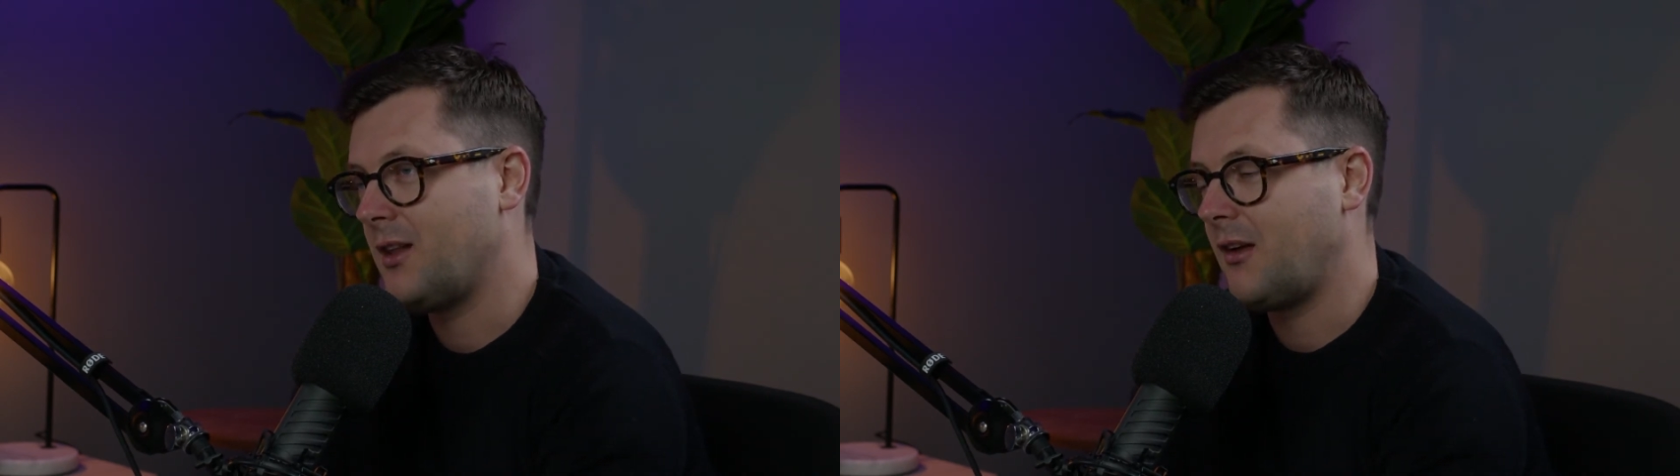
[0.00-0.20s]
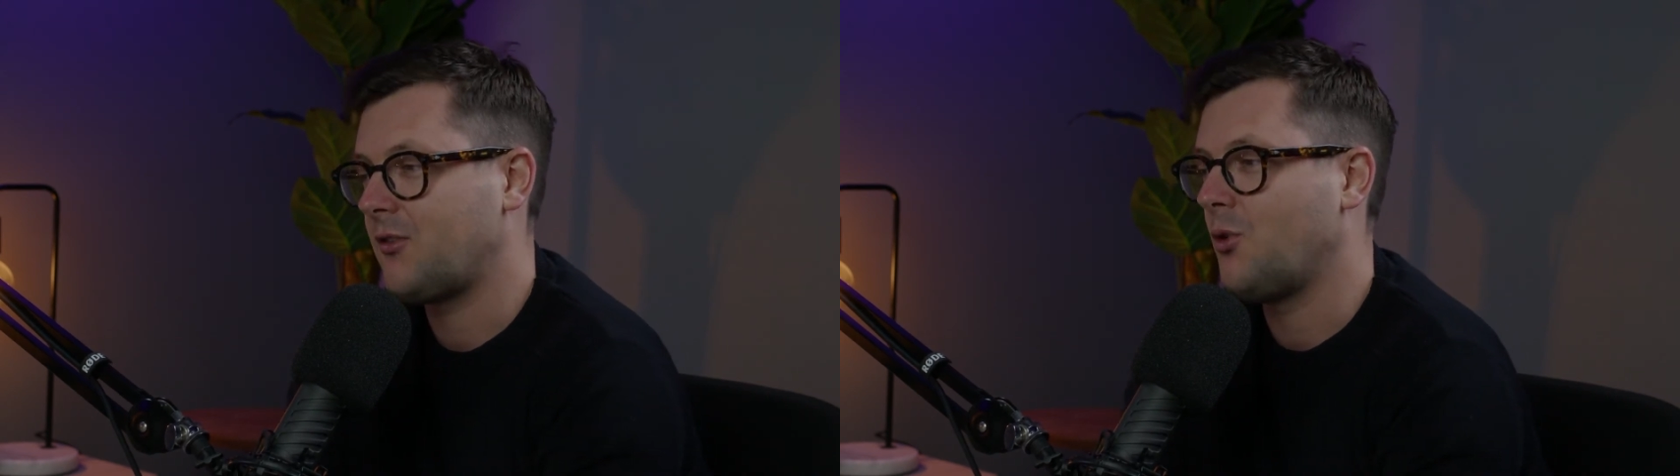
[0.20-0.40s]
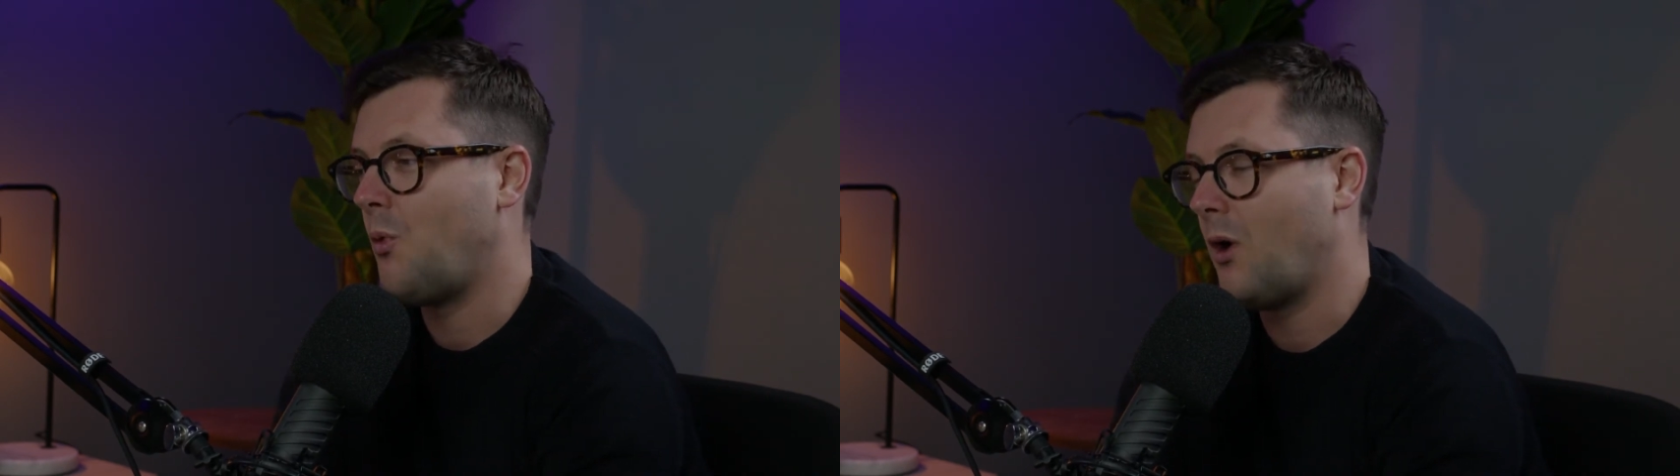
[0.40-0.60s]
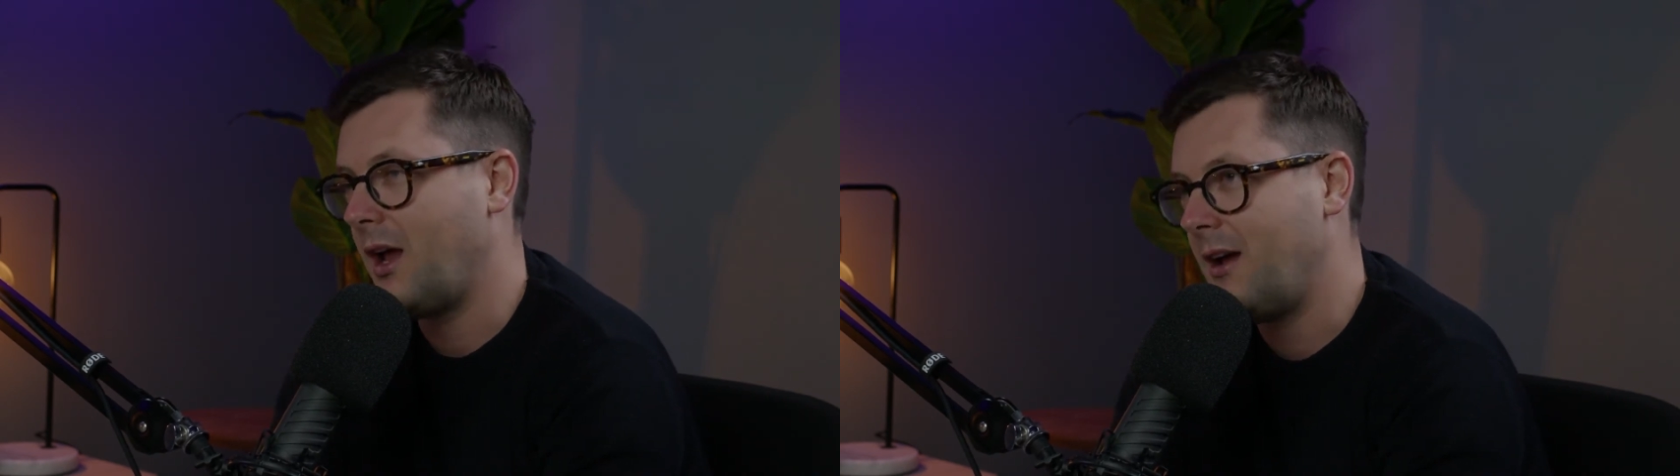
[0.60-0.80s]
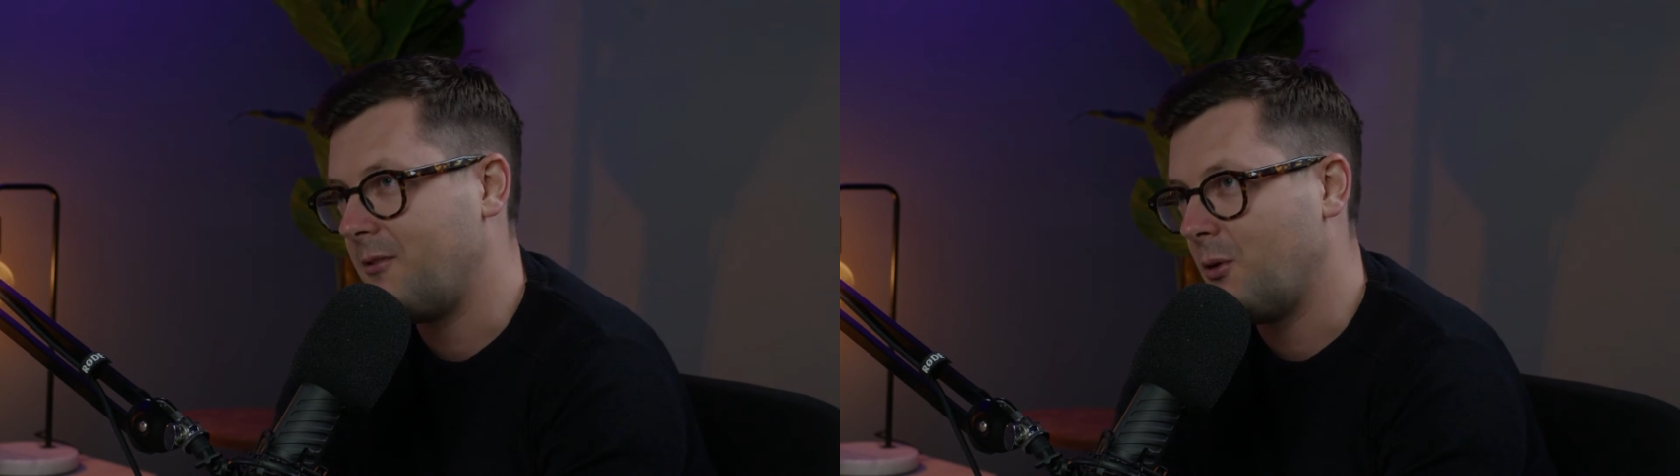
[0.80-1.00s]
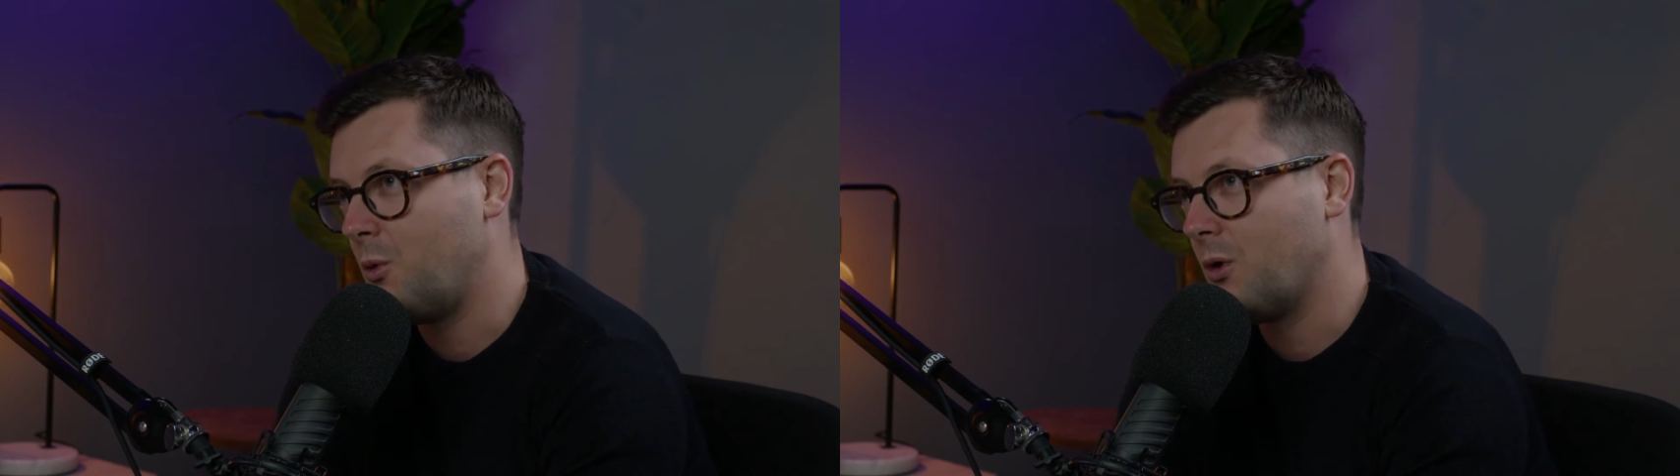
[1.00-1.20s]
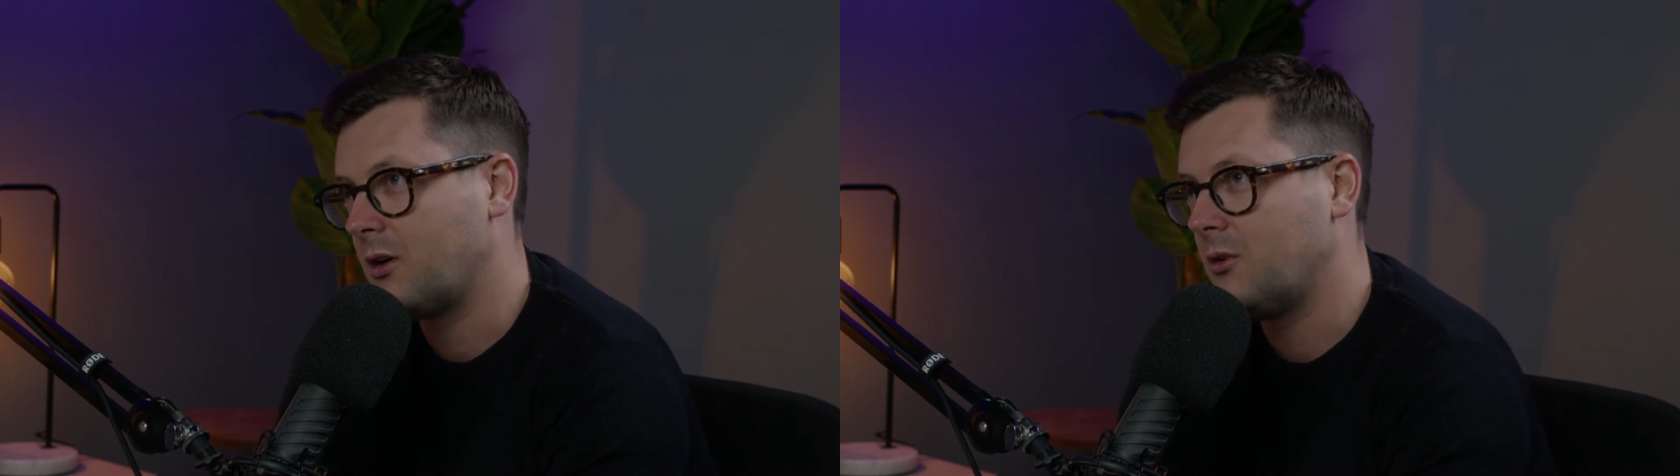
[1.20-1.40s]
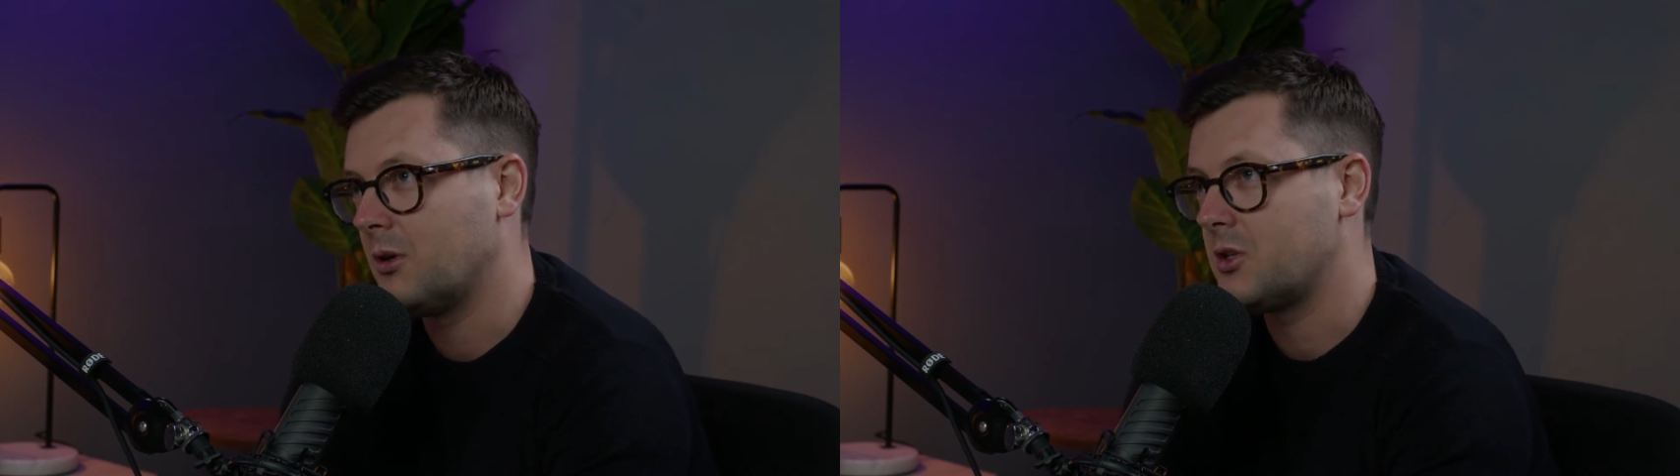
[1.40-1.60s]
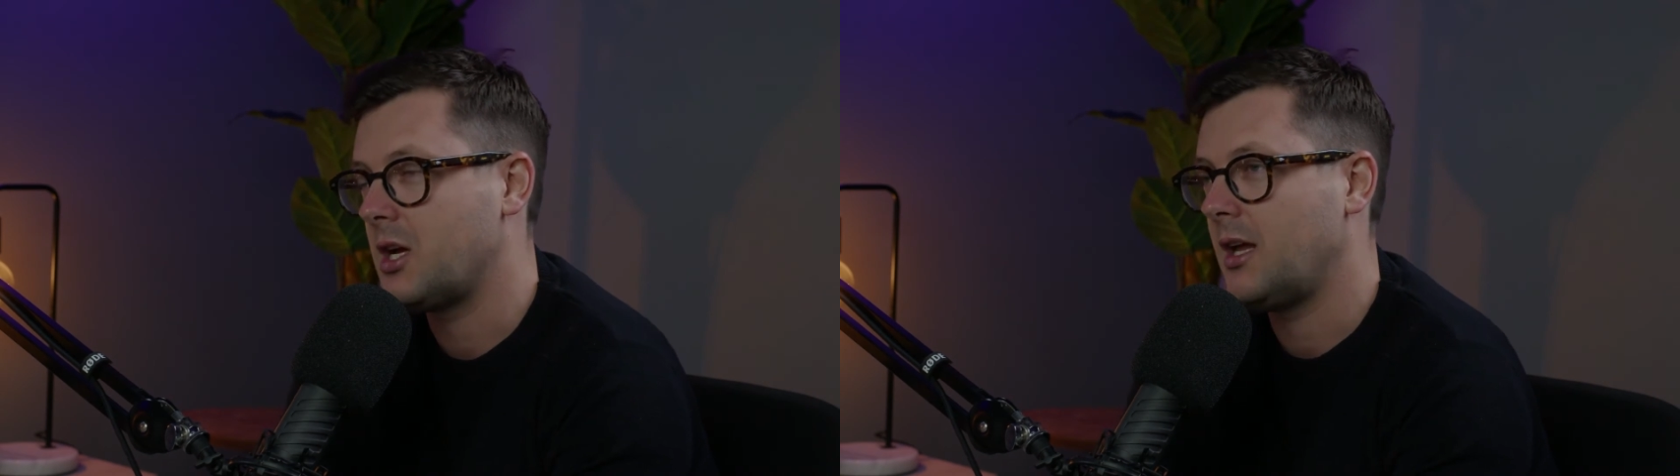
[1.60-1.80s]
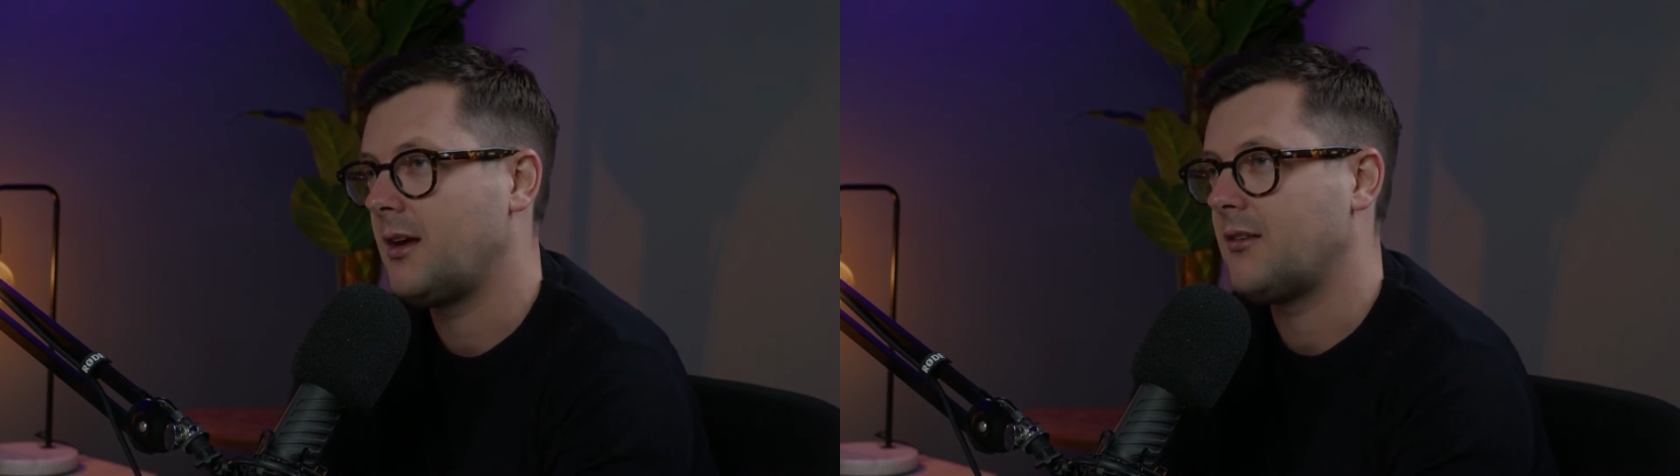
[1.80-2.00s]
They still want to have the water cooler chat.